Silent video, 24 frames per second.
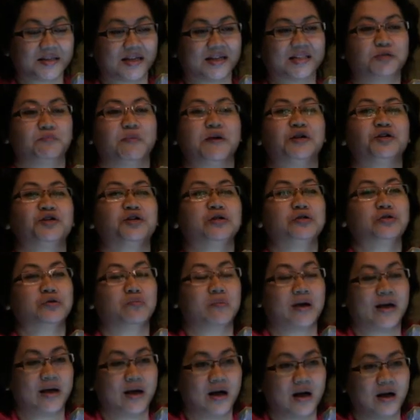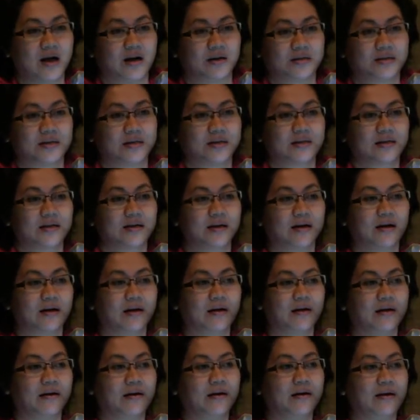are special to my heart.
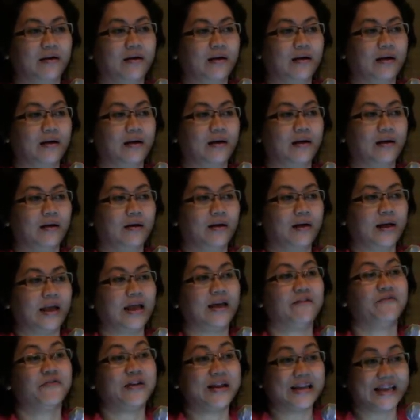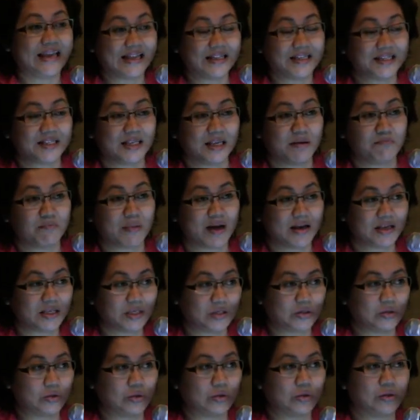Every kids in my
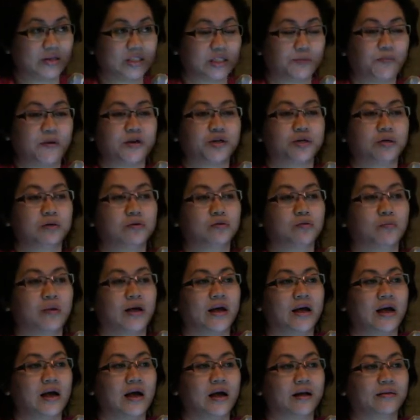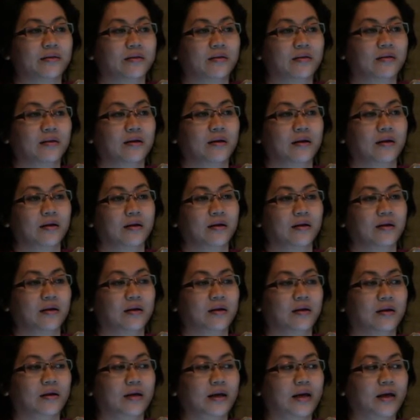school is special to my heart.
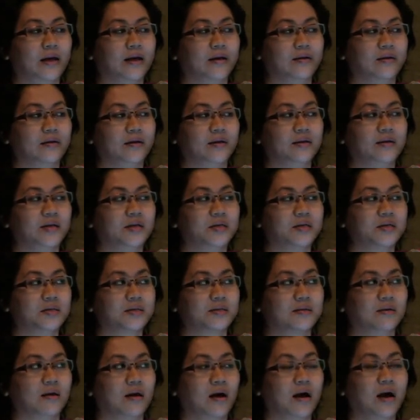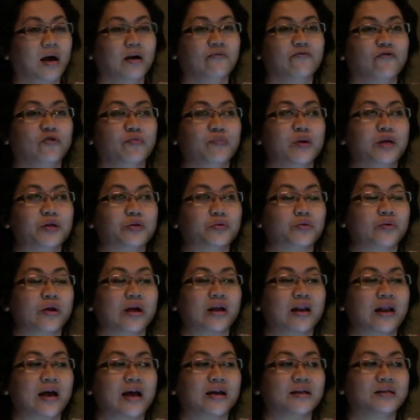And it is hard for me to
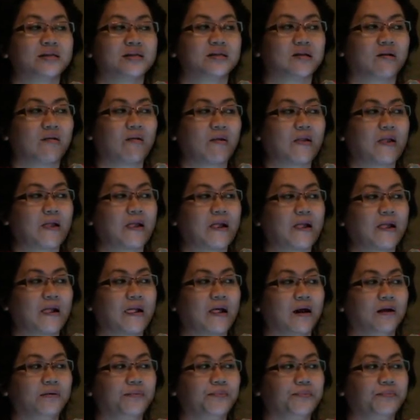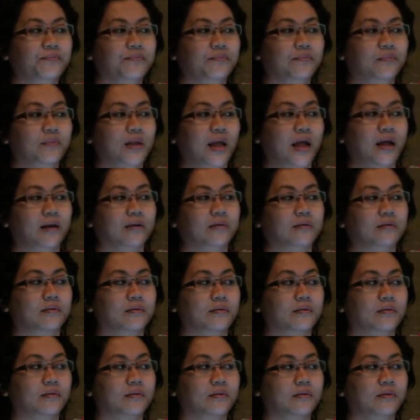realize that
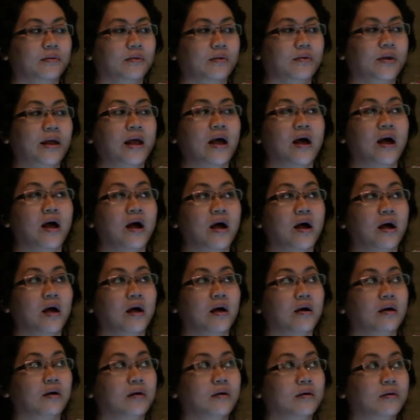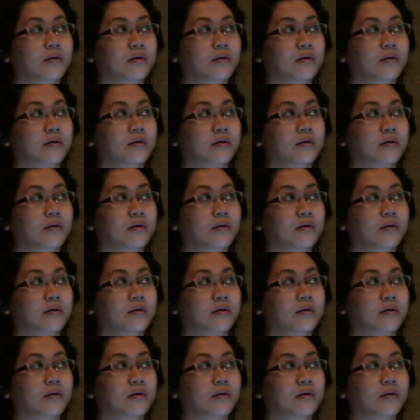they are